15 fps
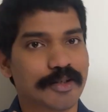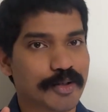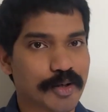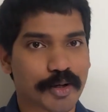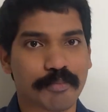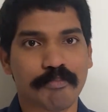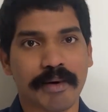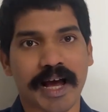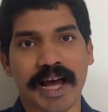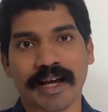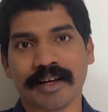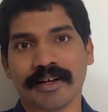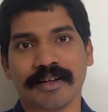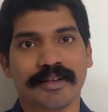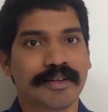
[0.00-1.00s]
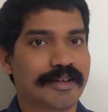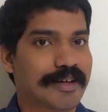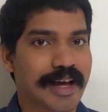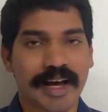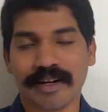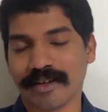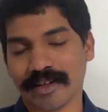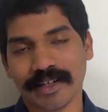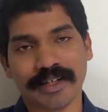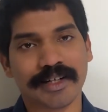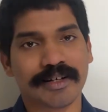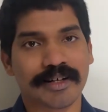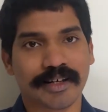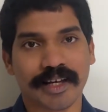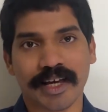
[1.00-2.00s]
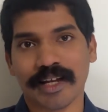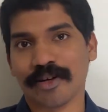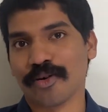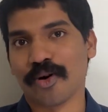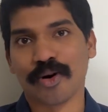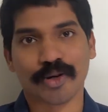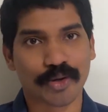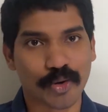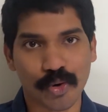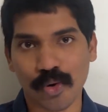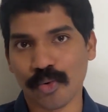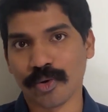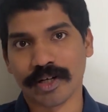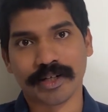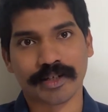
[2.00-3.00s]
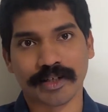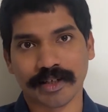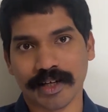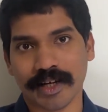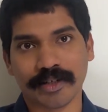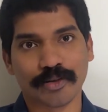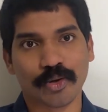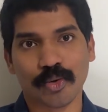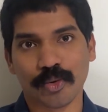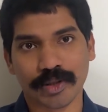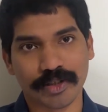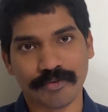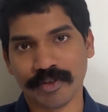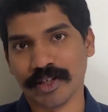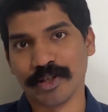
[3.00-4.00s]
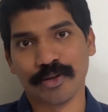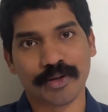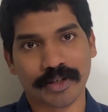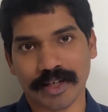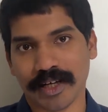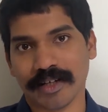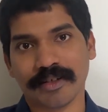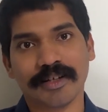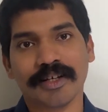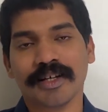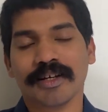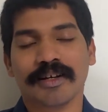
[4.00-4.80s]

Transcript: look back and read it again or go over it again, go over the video again.